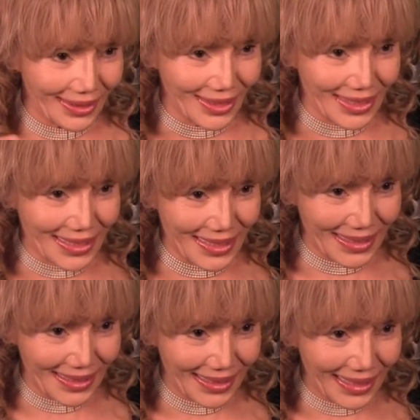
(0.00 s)
just
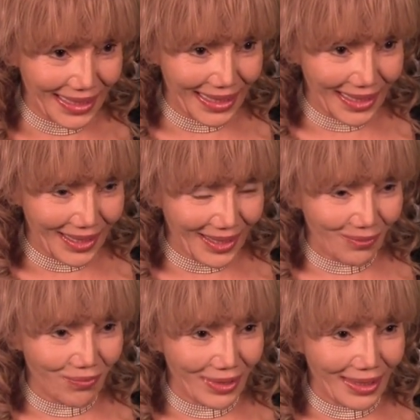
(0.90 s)

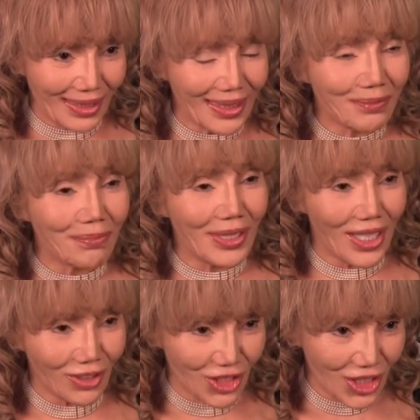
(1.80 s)
an
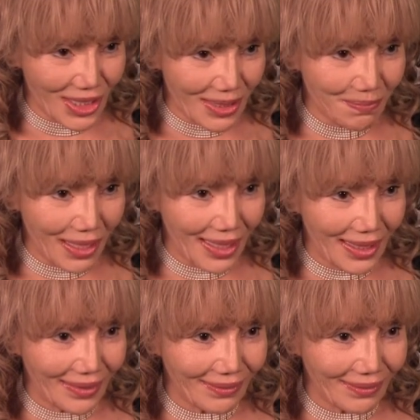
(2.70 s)
obnoxious spy.